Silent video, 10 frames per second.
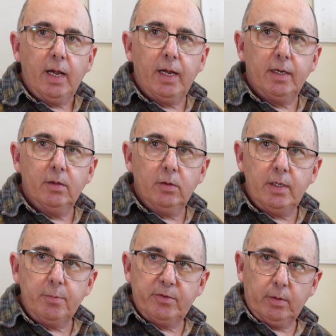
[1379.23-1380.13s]
and
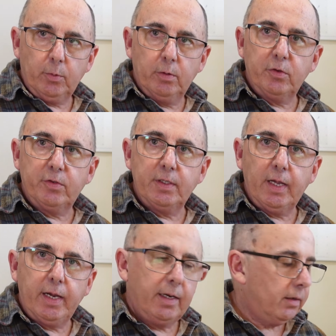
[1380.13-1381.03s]
heats up obviously the
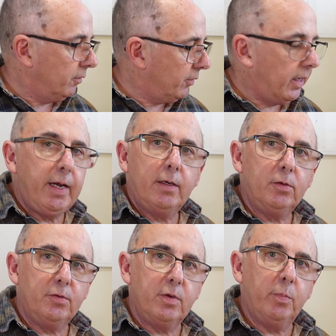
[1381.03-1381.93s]
handle if the
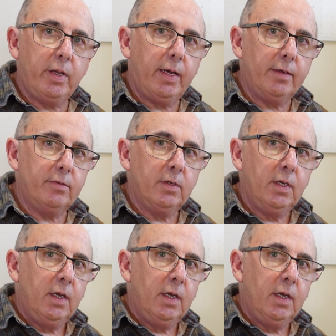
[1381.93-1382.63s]
handle is in place.